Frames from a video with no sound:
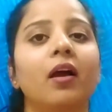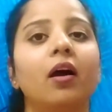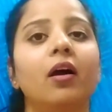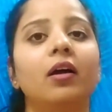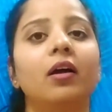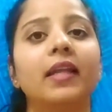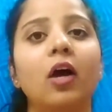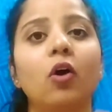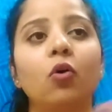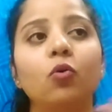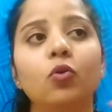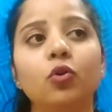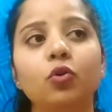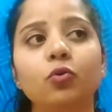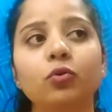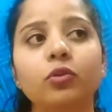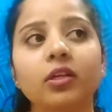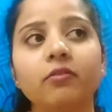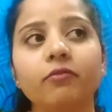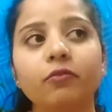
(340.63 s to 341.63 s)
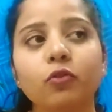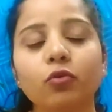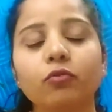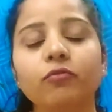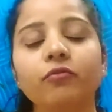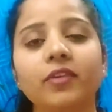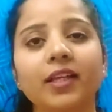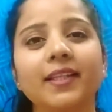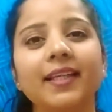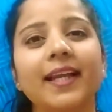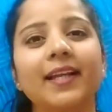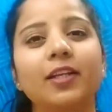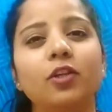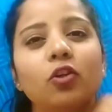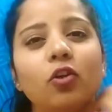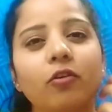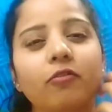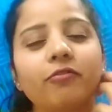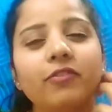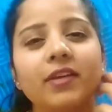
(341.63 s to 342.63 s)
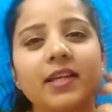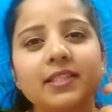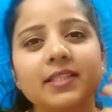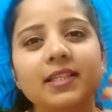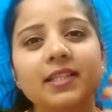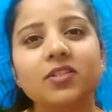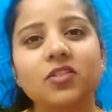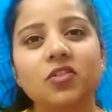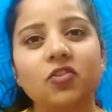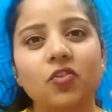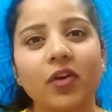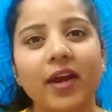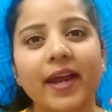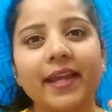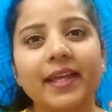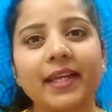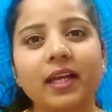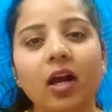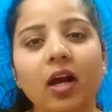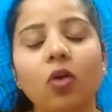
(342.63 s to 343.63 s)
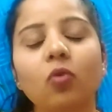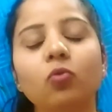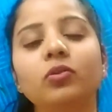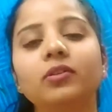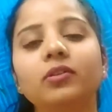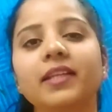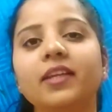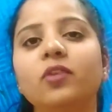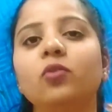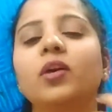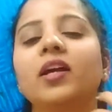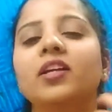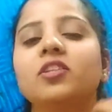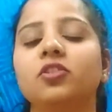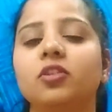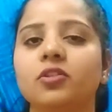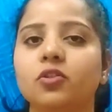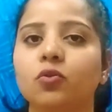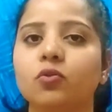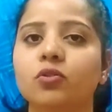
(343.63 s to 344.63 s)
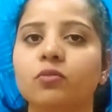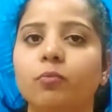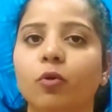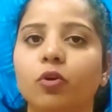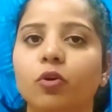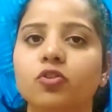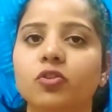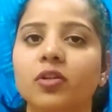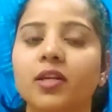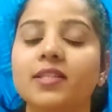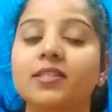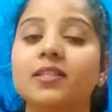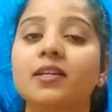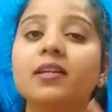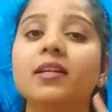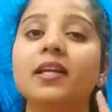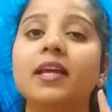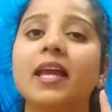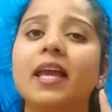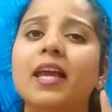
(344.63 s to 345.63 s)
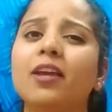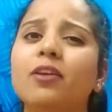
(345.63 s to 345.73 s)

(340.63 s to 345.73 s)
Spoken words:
If you feel that your face is drying out, then you can just use moisturizer.